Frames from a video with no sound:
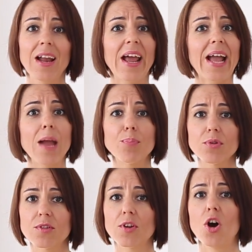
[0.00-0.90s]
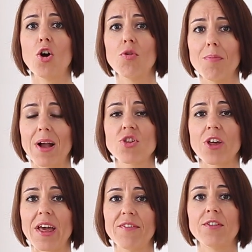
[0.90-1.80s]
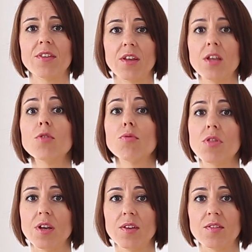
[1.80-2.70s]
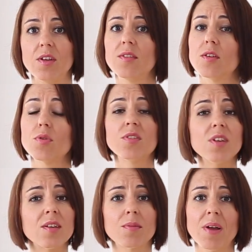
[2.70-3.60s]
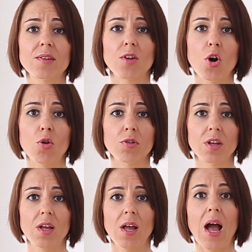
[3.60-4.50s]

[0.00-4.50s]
Like, I put so much effort into this since he was 6 months old.